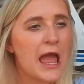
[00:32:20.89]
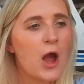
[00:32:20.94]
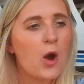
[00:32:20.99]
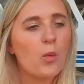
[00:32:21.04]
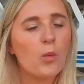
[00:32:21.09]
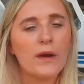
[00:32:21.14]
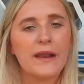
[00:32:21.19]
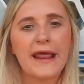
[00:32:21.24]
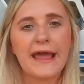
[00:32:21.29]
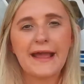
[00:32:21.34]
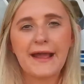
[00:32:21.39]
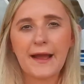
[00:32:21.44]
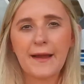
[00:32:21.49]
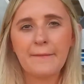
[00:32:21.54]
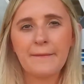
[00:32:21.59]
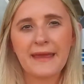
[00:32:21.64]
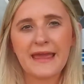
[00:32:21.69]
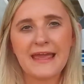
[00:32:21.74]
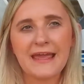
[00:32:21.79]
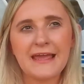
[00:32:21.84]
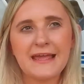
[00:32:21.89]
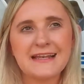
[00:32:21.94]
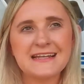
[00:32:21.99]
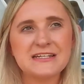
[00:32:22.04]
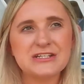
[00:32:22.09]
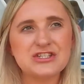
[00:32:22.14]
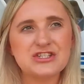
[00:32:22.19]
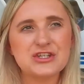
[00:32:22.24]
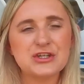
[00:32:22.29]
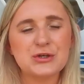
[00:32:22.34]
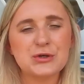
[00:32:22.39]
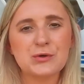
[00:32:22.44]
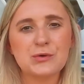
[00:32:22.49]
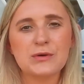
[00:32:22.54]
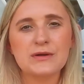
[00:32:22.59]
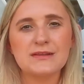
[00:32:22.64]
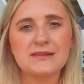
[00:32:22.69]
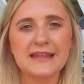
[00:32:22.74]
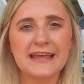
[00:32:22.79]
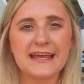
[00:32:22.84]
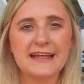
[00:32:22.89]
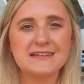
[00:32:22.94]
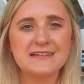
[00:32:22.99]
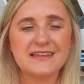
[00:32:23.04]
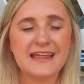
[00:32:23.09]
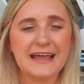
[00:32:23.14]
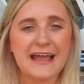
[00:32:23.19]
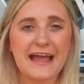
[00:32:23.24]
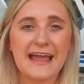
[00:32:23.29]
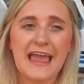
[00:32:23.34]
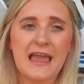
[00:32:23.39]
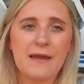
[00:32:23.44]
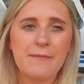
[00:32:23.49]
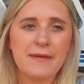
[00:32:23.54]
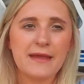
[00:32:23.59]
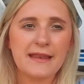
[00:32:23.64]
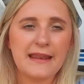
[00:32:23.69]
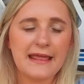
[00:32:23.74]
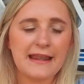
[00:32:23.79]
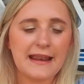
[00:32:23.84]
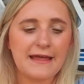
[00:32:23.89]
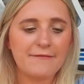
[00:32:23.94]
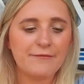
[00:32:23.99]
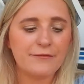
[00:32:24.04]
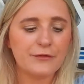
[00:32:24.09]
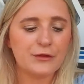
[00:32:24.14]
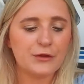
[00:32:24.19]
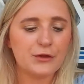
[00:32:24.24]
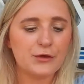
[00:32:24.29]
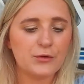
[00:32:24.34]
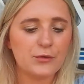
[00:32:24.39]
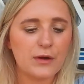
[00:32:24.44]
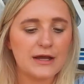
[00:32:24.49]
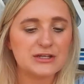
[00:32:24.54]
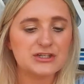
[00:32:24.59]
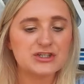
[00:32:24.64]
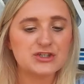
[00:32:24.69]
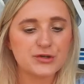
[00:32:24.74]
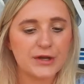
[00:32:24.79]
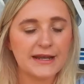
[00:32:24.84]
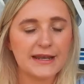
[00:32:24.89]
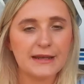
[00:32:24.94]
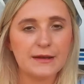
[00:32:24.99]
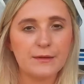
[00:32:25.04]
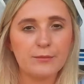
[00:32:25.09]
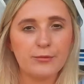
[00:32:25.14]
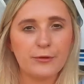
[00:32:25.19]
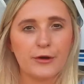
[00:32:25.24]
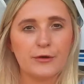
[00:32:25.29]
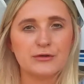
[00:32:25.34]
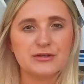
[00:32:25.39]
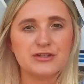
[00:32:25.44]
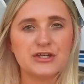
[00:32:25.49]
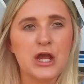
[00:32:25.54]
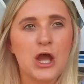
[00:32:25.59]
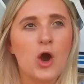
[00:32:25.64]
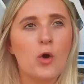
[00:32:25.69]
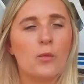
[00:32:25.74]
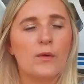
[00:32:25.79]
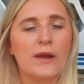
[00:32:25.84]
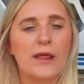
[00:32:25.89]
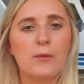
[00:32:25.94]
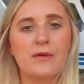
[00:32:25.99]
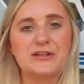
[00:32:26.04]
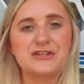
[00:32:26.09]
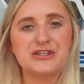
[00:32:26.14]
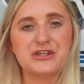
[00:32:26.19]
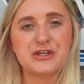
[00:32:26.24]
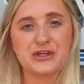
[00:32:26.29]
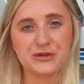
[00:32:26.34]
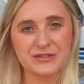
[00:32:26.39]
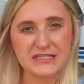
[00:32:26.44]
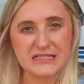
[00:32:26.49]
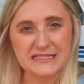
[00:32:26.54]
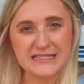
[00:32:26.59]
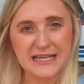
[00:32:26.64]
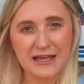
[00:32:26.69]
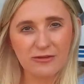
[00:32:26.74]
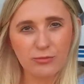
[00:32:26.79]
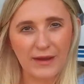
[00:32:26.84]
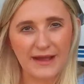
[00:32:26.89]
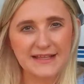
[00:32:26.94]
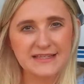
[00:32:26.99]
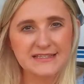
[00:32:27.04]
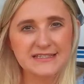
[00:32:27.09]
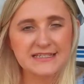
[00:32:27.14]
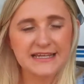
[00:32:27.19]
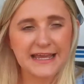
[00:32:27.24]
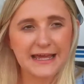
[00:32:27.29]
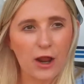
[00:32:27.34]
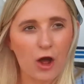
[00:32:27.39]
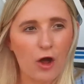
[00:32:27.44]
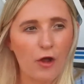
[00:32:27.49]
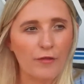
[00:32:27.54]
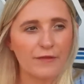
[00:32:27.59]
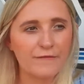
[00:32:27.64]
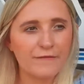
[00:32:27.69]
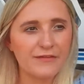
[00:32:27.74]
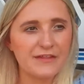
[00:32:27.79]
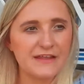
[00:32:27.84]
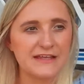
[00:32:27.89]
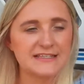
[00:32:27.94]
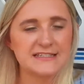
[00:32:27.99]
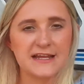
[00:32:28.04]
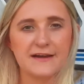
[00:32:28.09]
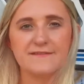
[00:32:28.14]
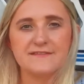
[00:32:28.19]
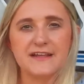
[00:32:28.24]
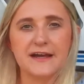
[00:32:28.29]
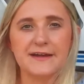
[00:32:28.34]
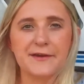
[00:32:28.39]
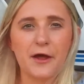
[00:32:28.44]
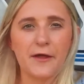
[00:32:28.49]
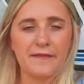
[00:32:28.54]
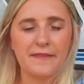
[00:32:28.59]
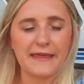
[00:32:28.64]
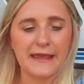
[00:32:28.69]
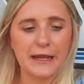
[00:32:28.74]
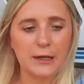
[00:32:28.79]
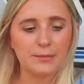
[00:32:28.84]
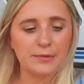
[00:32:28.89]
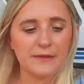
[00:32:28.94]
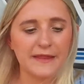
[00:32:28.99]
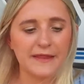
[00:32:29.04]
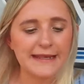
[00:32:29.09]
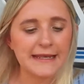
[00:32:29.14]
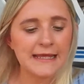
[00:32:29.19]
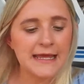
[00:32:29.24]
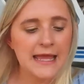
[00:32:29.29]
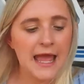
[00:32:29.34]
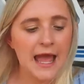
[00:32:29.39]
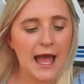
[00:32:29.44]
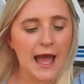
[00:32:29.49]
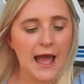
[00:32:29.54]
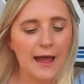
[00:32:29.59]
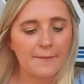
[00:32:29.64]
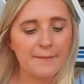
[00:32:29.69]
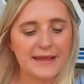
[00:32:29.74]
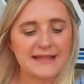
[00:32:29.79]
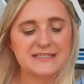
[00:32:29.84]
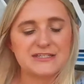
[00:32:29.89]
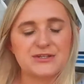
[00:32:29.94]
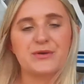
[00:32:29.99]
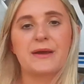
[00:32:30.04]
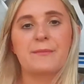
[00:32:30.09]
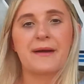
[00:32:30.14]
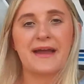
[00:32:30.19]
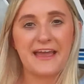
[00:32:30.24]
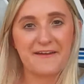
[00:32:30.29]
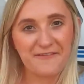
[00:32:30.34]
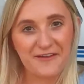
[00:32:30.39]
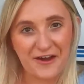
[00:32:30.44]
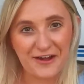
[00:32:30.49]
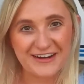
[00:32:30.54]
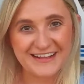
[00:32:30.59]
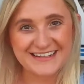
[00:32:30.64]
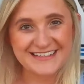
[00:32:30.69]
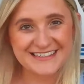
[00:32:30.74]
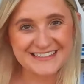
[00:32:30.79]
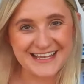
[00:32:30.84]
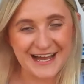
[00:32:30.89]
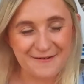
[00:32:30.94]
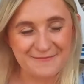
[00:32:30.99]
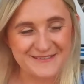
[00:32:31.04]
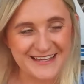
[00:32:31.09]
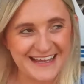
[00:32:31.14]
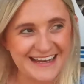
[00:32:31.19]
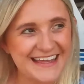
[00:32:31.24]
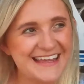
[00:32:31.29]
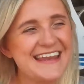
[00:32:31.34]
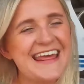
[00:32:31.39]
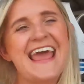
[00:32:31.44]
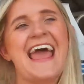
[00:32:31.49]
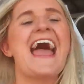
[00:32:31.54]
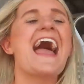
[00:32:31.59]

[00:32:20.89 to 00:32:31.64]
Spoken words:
When I come in to land, like I came in and I flew a straight in approach when I went to Houston Southwest to get all of the stuff done on the airplane and to get my avionics updated.